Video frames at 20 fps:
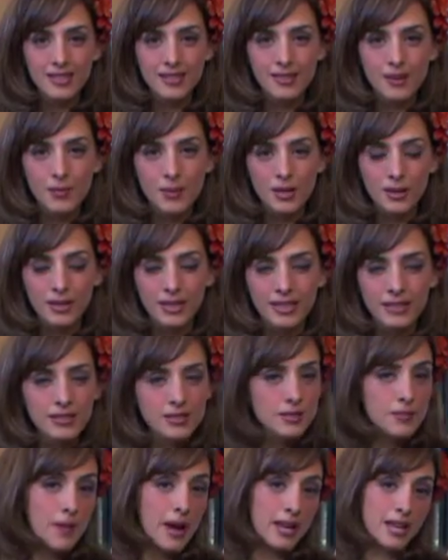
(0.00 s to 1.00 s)
in the Middle
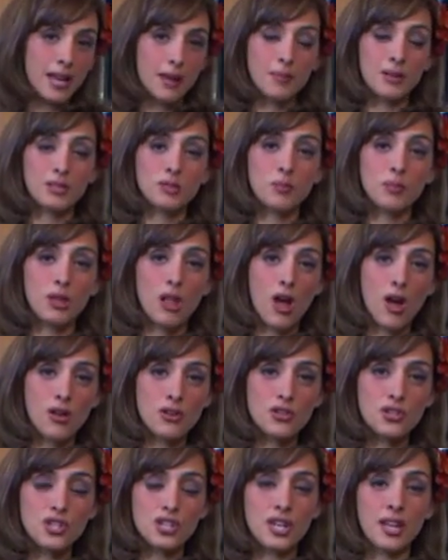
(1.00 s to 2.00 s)
East. My name is
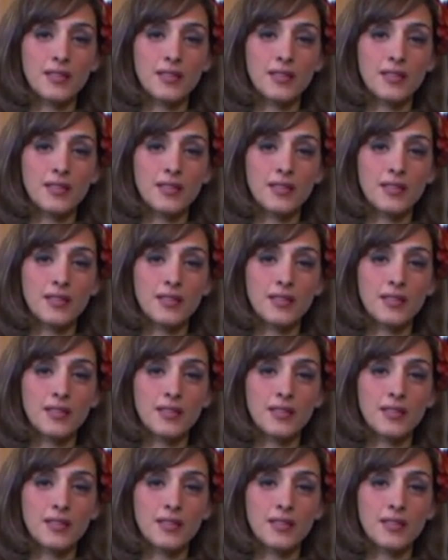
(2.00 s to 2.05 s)
Blanche,